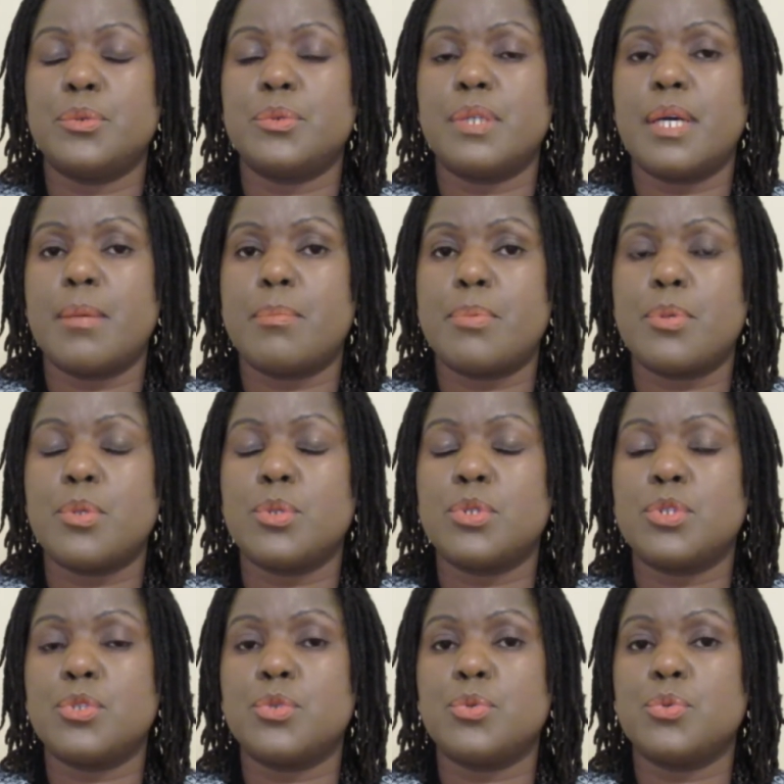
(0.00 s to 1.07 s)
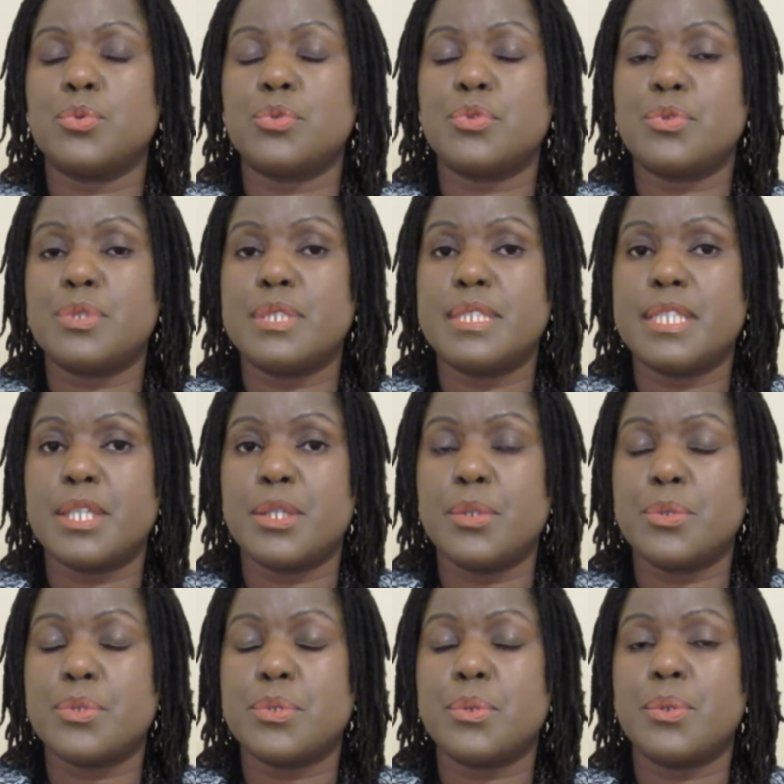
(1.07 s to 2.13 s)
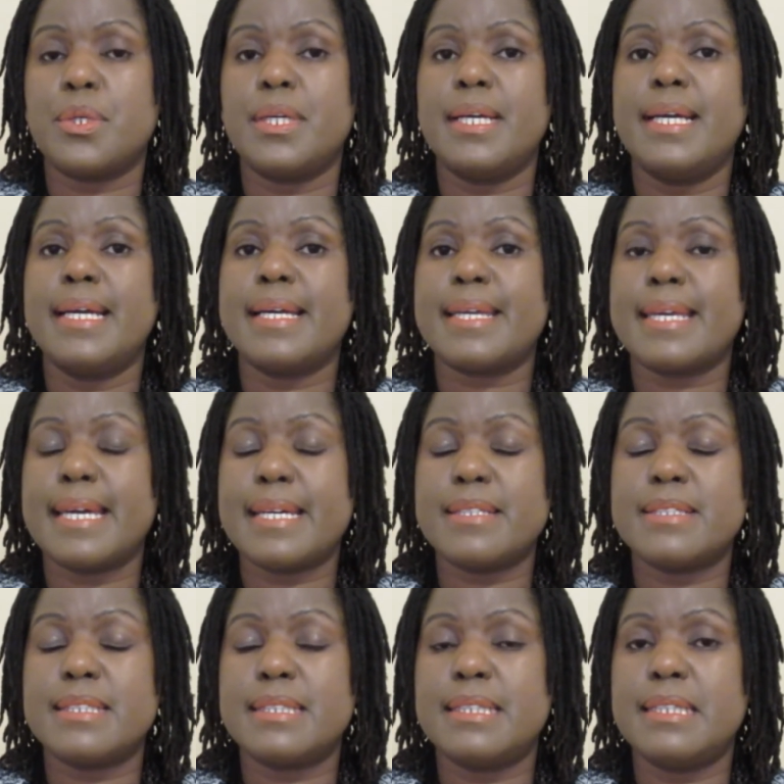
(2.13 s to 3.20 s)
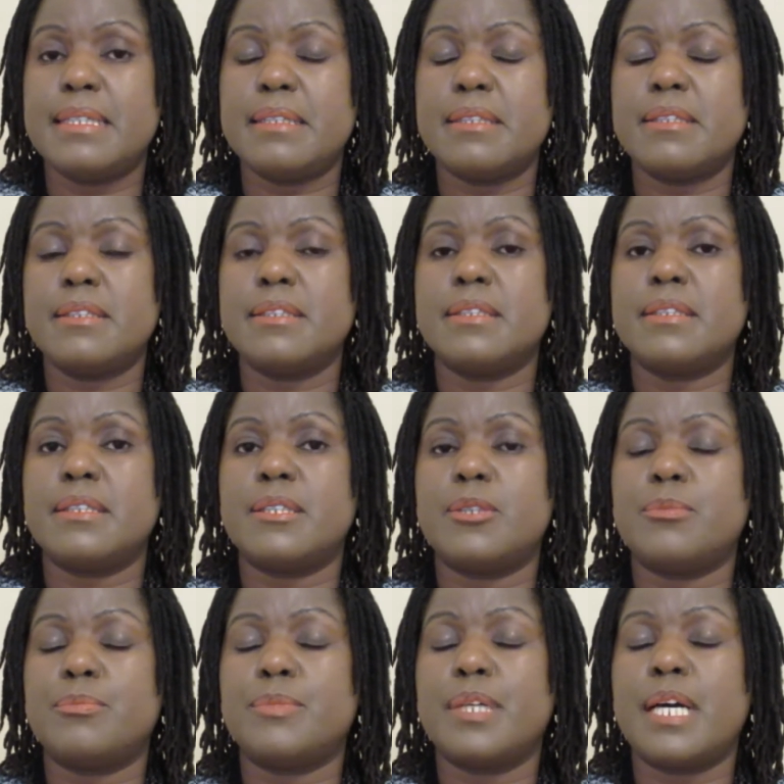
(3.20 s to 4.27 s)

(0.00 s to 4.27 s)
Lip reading: approach to treating you. So quercetin, I'll